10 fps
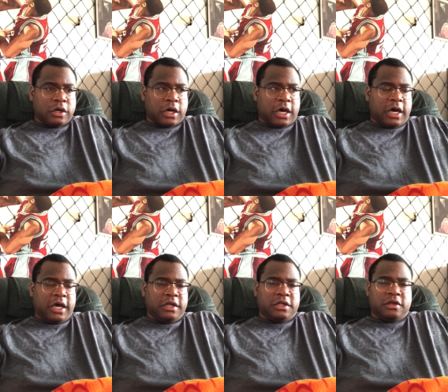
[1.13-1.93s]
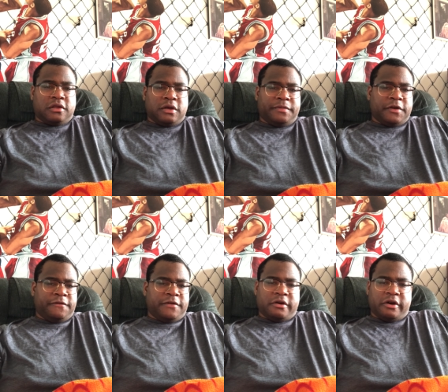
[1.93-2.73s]
I did something
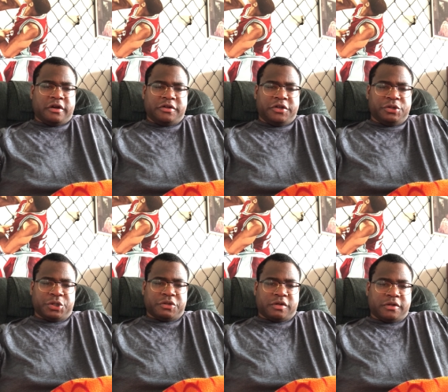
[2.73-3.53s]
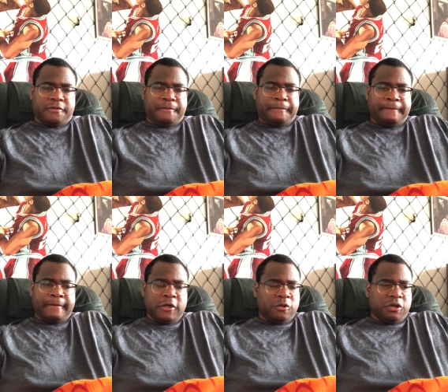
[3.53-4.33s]
very unusual,
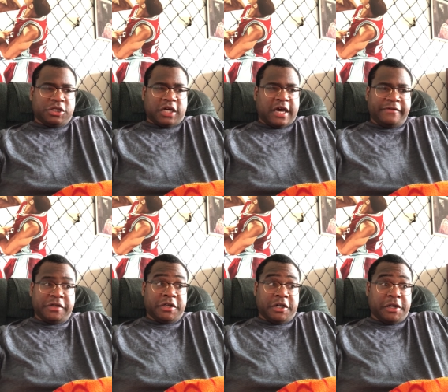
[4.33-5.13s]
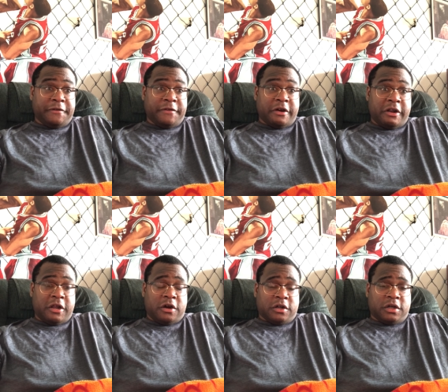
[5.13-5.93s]
which I haven't done in a very
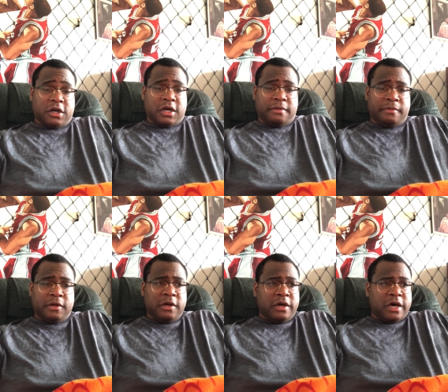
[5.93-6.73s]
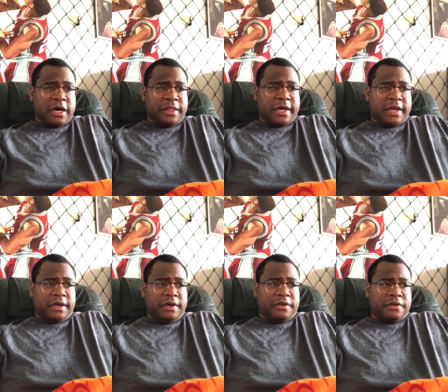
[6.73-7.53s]
long time, and that
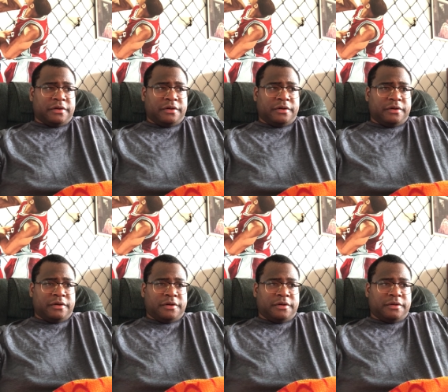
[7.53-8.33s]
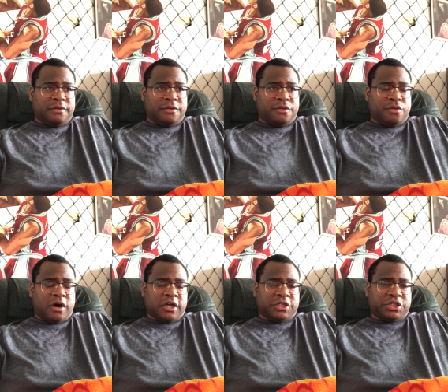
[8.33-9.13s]
is uh,
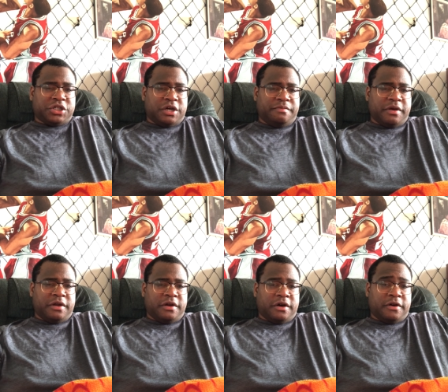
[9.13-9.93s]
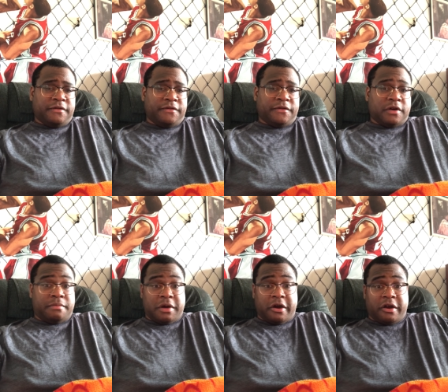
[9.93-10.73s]
watch a bit of
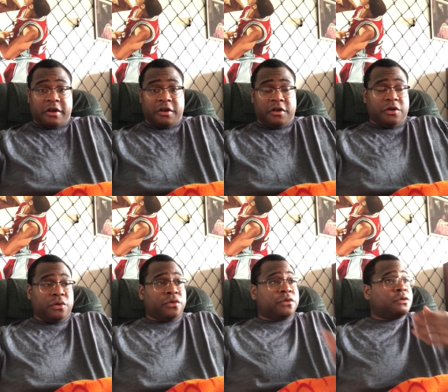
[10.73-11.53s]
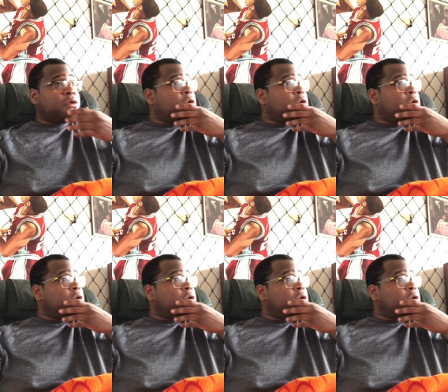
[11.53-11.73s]
American news.